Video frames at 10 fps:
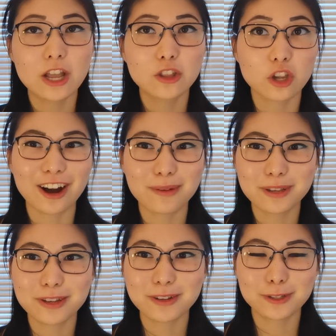to help
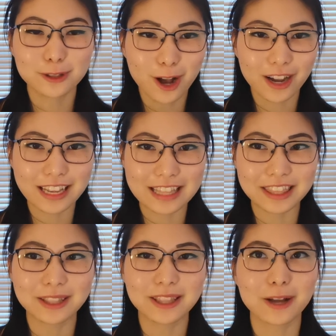you lock in
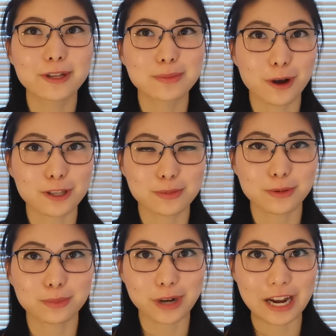the lowest
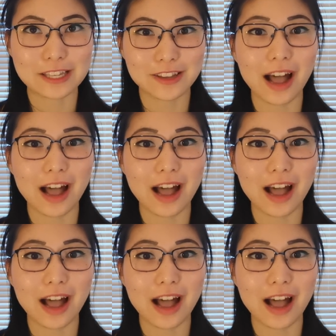possible price